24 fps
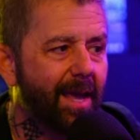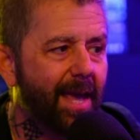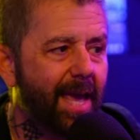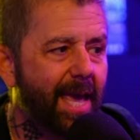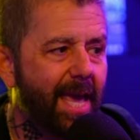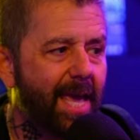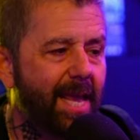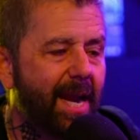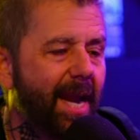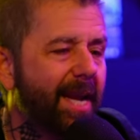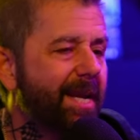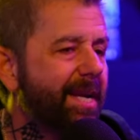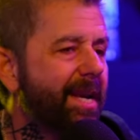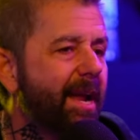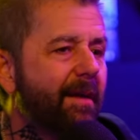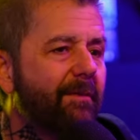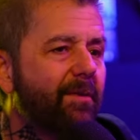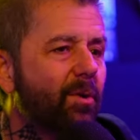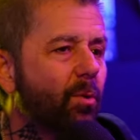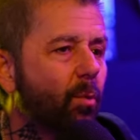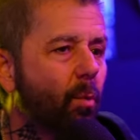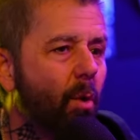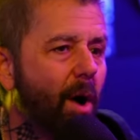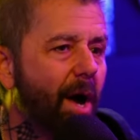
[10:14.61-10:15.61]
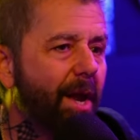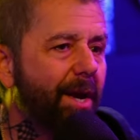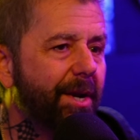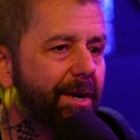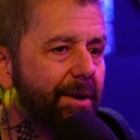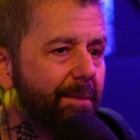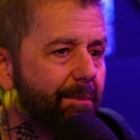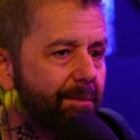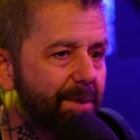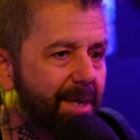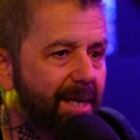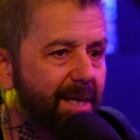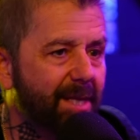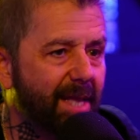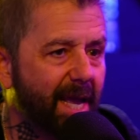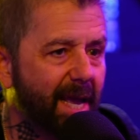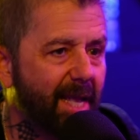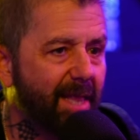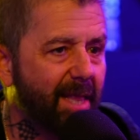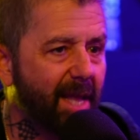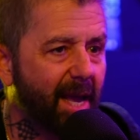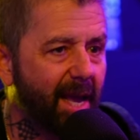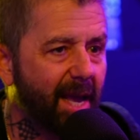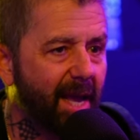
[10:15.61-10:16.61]
I never wanted to be
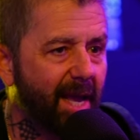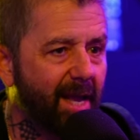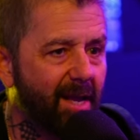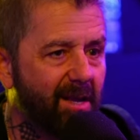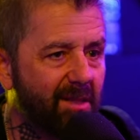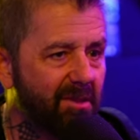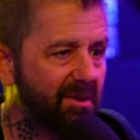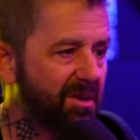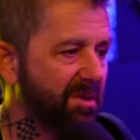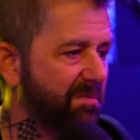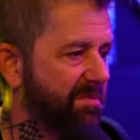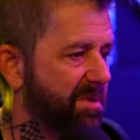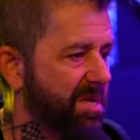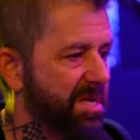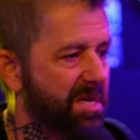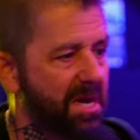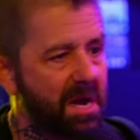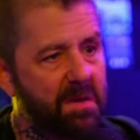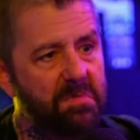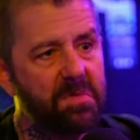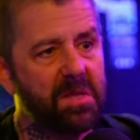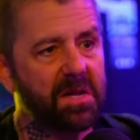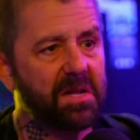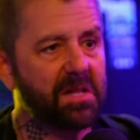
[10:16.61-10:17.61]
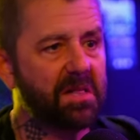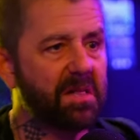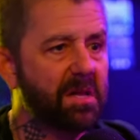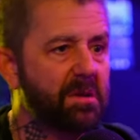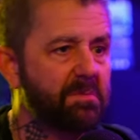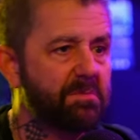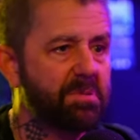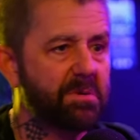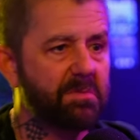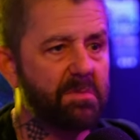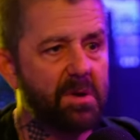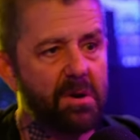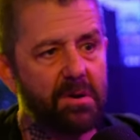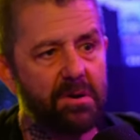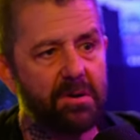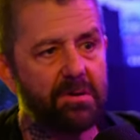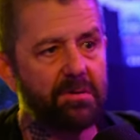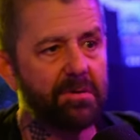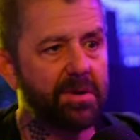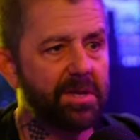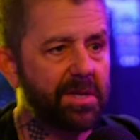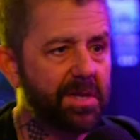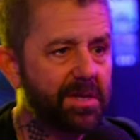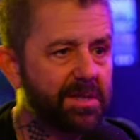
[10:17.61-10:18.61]
that, like, look at me, I'm the club
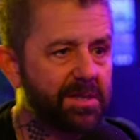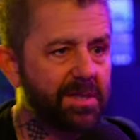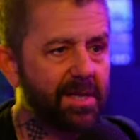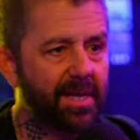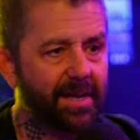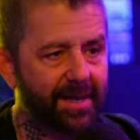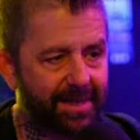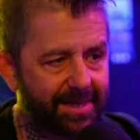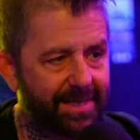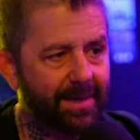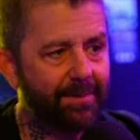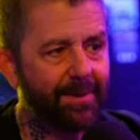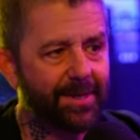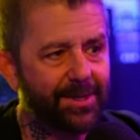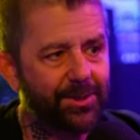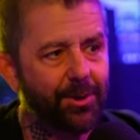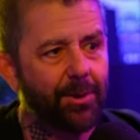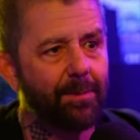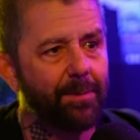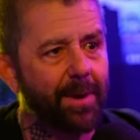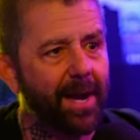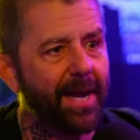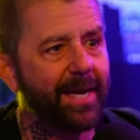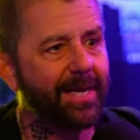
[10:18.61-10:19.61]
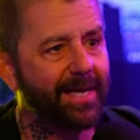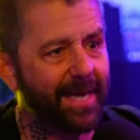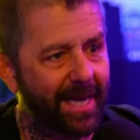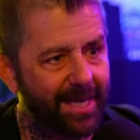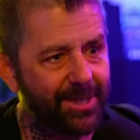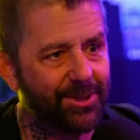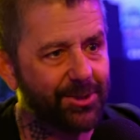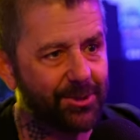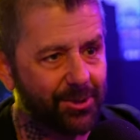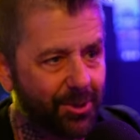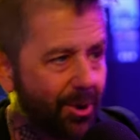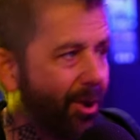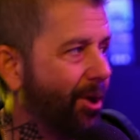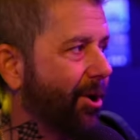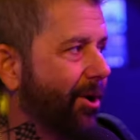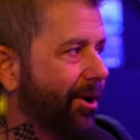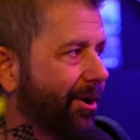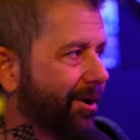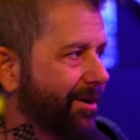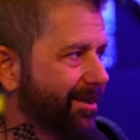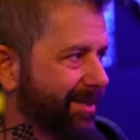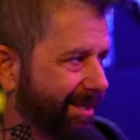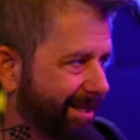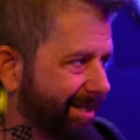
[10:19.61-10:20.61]
promoter and this and that, except I start buying nicer
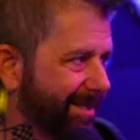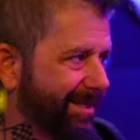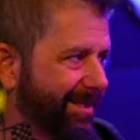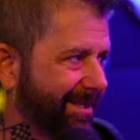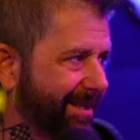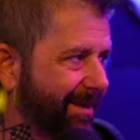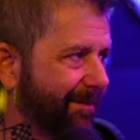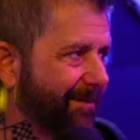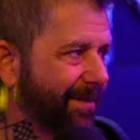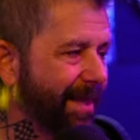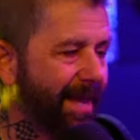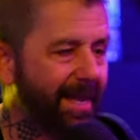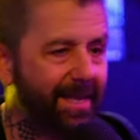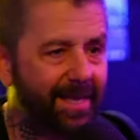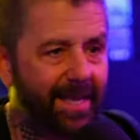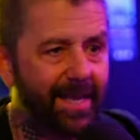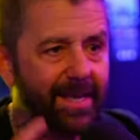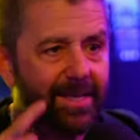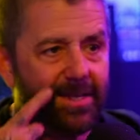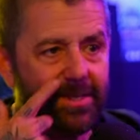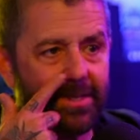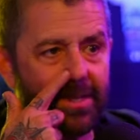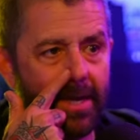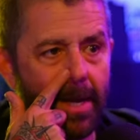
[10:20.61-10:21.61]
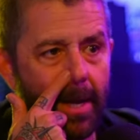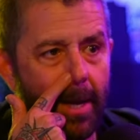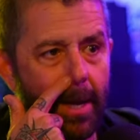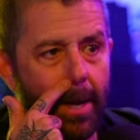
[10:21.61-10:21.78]
cars and stuff like this.